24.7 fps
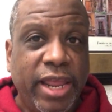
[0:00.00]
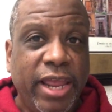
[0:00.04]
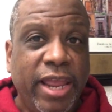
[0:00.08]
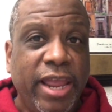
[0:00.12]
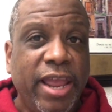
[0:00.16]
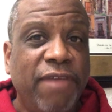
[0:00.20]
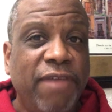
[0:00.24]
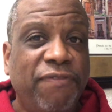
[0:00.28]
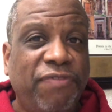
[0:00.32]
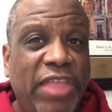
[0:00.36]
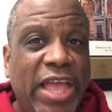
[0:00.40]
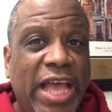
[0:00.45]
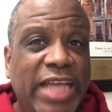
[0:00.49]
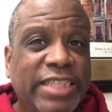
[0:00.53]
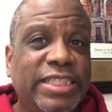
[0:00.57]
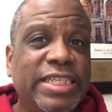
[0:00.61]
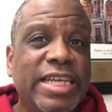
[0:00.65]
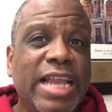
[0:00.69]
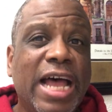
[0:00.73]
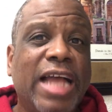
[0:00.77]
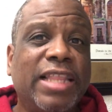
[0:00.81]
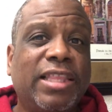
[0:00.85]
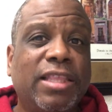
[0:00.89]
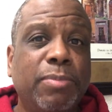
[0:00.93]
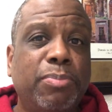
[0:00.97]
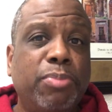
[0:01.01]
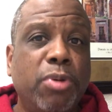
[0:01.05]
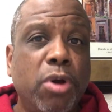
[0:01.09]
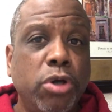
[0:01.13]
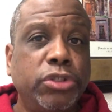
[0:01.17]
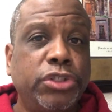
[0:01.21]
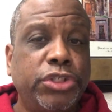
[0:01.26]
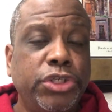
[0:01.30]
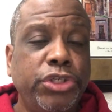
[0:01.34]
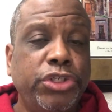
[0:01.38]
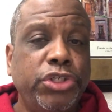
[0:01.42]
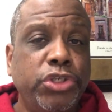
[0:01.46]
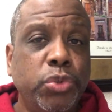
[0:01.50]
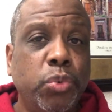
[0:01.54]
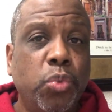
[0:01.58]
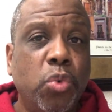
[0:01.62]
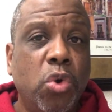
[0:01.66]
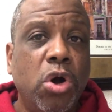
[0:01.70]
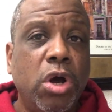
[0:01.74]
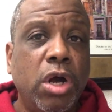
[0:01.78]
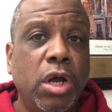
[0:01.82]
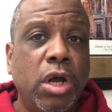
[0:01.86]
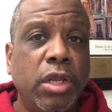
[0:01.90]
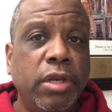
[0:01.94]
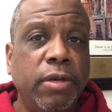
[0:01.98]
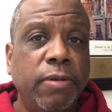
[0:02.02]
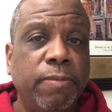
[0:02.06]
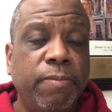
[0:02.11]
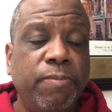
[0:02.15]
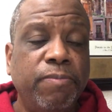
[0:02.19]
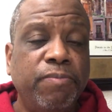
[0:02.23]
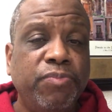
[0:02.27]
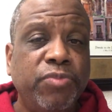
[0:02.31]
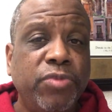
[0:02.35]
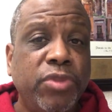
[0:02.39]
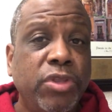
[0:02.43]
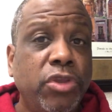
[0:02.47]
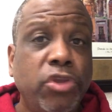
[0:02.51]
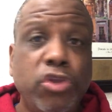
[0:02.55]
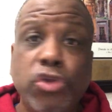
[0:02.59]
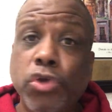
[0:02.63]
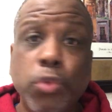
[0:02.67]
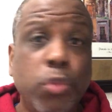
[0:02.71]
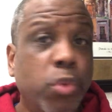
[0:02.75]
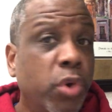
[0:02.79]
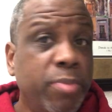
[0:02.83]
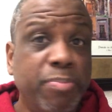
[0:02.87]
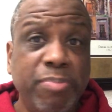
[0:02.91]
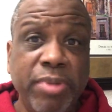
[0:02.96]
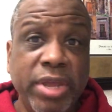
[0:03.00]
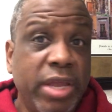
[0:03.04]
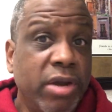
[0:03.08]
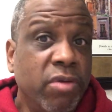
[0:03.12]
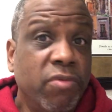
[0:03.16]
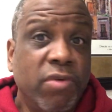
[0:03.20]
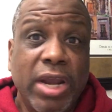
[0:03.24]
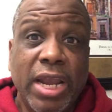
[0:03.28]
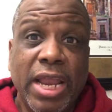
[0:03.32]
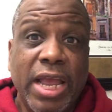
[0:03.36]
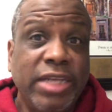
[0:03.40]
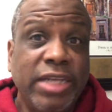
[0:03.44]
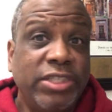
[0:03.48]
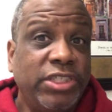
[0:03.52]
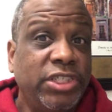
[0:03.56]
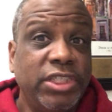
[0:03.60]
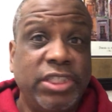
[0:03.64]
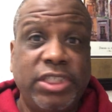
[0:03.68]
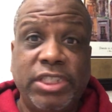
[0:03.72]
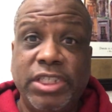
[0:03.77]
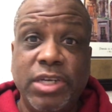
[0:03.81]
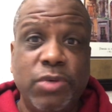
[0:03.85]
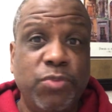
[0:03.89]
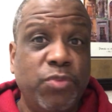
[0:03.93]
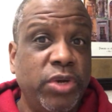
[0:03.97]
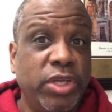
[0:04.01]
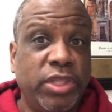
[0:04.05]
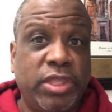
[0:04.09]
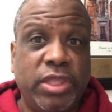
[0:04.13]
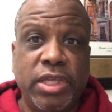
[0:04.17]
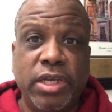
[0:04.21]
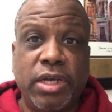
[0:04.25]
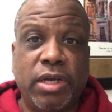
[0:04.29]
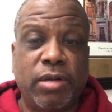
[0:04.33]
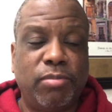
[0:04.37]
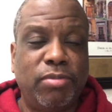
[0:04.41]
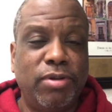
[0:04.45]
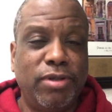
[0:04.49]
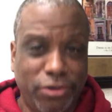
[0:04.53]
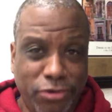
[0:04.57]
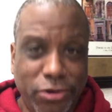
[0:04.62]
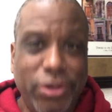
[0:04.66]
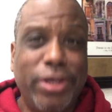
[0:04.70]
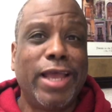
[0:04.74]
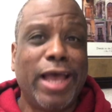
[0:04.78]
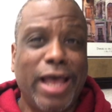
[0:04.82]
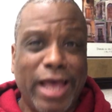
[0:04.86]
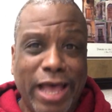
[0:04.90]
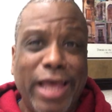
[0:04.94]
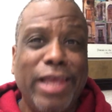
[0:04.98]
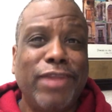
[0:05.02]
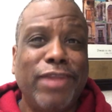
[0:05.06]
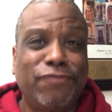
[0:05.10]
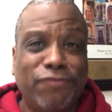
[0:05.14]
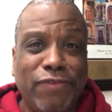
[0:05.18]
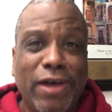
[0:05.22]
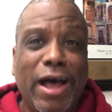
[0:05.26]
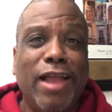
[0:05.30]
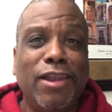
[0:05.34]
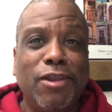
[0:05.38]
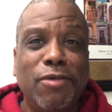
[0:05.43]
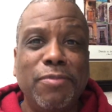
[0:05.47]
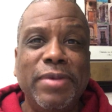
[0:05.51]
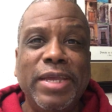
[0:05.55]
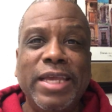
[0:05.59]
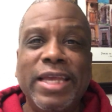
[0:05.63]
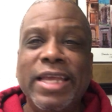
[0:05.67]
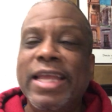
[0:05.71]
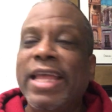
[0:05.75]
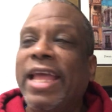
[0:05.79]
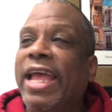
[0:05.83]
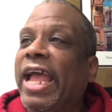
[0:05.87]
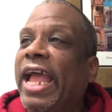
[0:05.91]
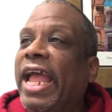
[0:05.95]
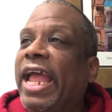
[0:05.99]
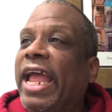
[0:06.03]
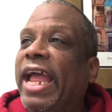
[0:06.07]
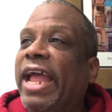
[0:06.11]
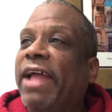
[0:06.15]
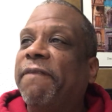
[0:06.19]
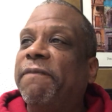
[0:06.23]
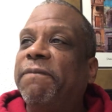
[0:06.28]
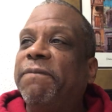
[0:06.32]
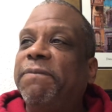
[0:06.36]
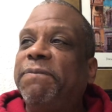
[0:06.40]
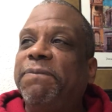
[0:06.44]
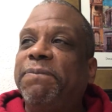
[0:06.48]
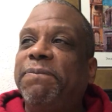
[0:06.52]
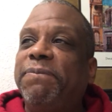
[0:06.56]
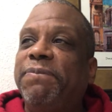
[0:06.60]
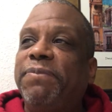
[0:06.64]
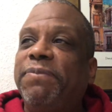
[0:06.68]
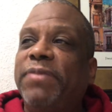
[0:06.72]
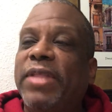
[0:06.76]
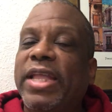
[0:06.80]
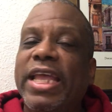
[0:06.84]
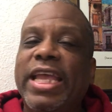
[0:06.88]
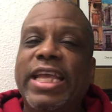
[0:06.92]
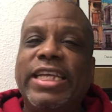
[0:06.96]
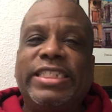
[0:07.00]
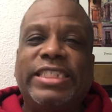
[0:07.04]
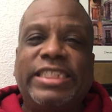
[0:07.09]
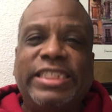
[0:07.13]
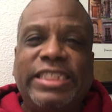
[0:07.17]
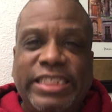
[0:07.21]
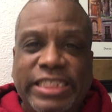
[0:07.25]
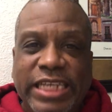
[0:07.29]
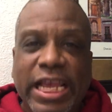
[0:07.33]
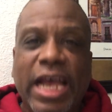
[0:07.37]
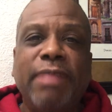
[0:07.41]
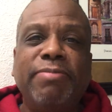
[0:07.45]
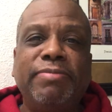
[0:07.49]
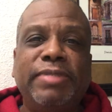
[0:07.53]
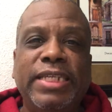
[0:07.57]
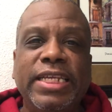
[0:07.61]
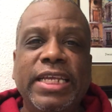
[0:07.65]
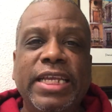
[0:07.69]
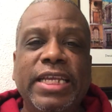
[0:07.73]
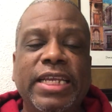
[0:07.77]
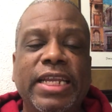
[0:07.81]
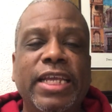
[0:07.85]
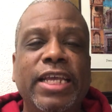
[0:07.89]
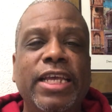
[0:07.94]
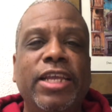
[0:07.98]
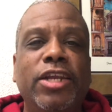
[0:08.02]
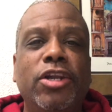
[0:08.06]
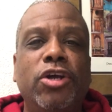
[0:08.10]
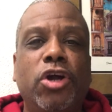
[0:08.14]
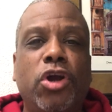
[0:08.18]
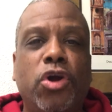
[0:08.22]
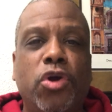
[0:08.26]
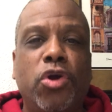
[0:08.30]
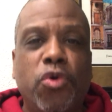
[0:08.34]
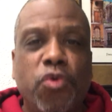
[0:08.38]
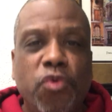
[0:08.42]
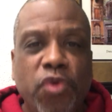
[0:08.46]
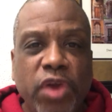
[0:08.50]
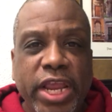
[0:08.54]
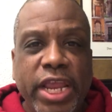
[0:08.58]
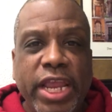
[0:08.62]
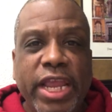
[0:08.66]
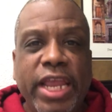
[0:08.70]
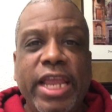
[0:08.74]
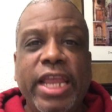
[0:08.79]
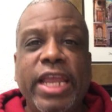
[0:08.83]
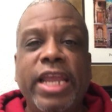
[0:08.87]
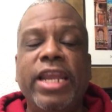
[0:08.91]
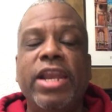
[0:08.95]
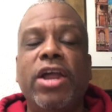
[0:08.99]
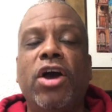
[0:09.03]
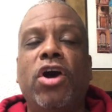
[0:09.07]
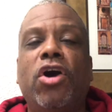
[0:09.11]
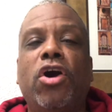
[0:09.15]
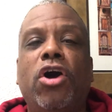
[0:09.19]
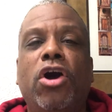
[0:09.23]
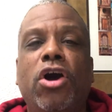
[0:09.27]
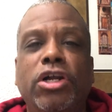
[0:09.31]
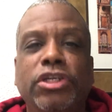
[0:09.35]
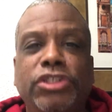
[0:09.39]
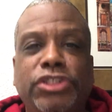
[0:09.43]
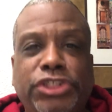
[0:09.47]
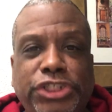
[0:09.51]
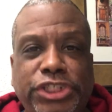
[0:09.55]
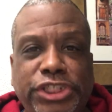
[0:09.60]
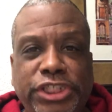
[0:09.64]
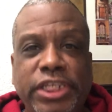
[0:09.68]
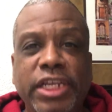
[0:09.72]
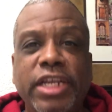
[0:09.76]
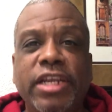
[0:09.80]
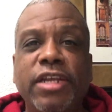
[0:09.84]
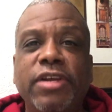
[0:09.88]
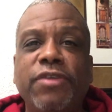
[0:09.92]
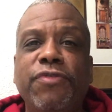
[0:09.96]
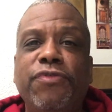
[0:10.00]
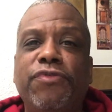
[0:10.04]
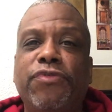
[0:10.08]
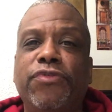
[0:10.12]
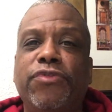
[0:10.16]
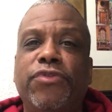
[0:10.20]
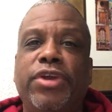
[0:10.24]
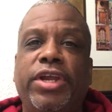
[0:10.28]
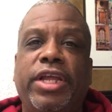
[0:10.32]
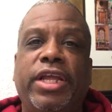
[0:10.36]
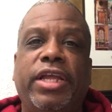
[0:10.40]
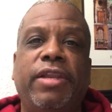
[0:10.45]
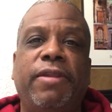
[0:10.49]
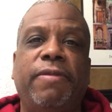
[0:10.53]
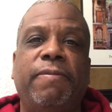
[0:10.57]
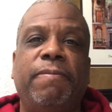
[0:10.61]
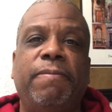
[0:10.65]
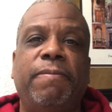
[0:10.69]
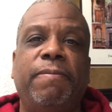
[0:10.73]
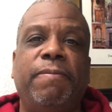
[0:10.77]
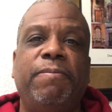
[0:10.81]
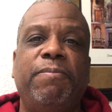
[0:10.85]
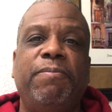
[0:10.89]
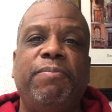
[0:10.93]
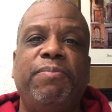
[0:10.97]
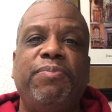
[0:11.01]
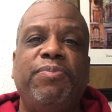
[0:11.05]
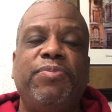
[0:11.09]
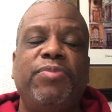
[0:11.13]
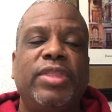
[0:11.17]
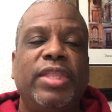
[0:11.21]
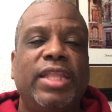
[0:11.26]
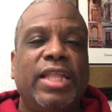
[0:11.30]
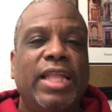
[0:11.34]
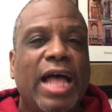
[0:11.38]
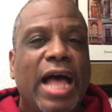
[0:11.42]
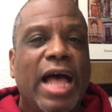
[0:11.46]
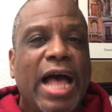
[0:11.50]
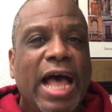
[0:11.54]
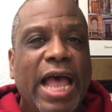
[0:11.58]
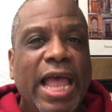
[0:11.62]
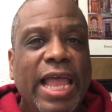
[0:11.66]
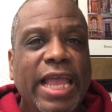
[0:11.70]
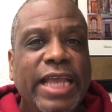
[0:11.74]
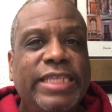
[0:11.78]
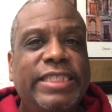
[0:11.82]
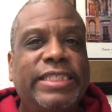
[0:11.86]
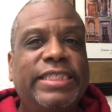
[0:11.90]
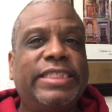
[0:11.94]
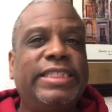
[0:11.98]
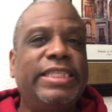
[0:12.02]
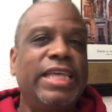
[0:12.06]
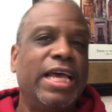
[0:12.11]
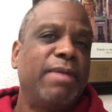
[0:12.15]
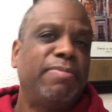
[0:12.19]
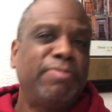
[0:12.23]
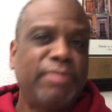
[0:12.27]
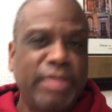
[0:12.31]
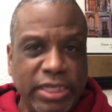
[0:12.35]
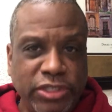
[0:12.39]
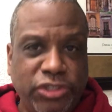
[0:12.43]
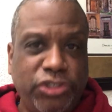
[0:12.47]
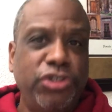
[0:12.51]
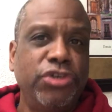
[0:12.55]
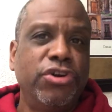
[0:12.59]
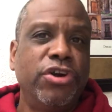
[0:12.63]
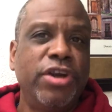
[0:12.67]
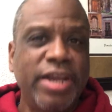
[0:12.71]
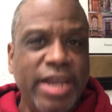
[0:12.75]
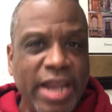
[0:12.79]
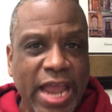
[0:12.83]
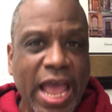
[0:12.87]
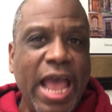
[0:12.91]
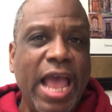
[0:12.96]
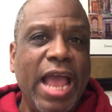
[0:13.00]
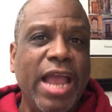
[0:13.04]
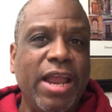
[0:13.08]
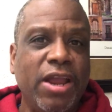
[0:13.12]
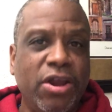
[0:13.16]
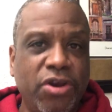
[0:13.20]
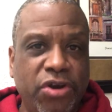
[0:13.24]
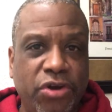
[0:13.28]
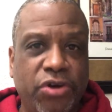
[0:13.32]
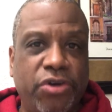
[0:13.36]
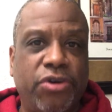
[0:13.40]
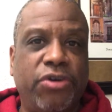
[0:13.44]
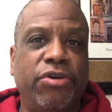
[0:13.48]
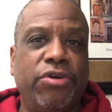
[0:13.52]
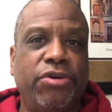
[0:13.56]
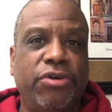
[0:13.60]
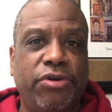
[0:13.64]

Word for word: if that's not the person you want, you wouldn't be in a relationship with them. You guys follow me? Accepting and agreeing are different. I accept that you're a nagger,